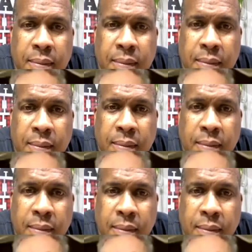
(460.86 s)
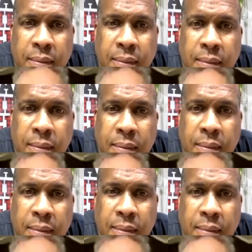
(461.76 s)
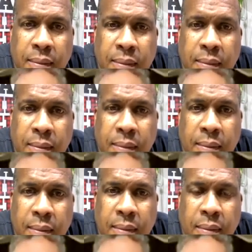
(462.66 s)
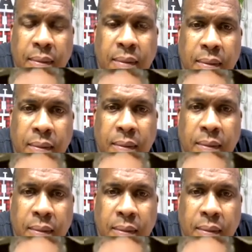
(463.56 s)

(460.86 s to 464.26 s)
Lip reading: (not speaking)